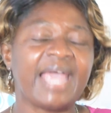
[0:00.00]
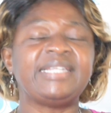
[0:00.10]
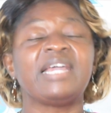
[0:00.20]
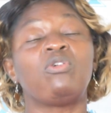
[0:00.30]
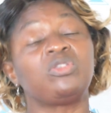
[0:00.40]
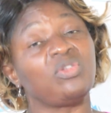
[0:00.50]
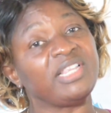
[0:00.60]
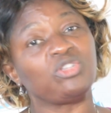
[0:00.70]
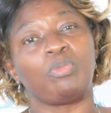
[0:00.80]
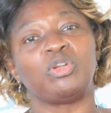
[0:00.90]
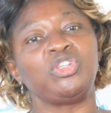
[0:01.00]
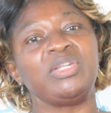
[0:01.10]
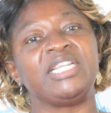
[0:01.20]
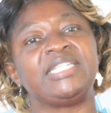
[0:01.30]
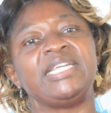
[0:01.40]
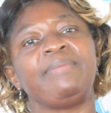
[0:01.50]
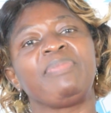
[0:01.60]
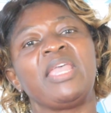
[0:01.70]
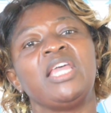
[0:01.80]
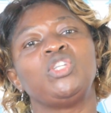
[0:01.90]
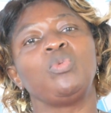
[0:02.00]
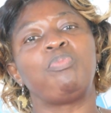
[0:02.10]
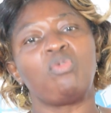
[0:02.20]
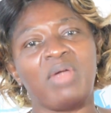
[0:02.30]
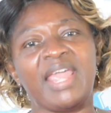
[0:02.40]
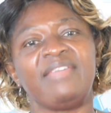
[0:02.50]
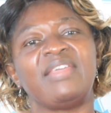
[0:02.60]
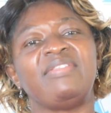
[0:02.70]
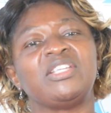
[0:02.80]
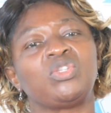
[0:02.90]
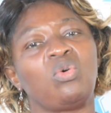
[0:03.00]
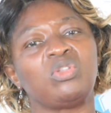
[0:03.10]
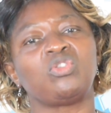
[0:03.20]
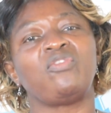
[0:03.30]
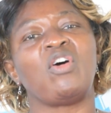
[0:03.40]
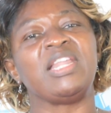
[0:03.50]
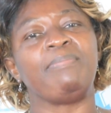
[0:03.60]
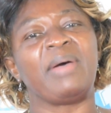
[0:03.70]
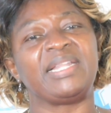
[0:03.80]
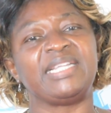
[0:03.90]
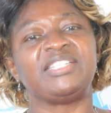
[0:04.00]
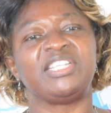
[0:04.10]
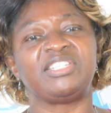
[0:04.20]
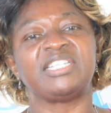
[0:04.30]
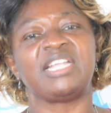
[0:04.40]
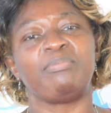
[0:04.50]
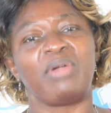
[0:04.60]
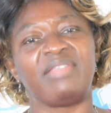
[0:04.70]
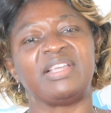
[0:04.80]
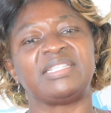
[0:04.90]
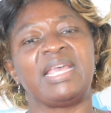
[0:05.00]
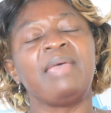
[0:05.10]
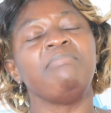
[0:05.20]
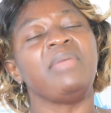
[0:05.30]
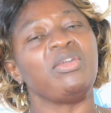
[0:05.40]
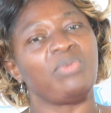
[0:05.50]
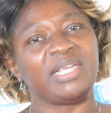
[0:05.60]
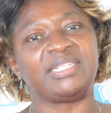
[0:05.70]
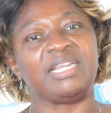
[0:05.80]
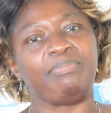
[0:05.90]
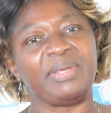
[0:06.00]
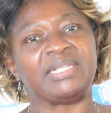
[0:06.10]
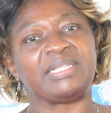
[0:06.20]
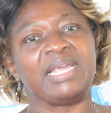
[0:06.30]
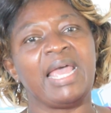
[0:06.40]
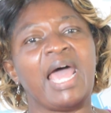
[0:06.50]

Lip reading: I take also this opportunity to pray that the souls of our departed sisters and brothers may rest in peace.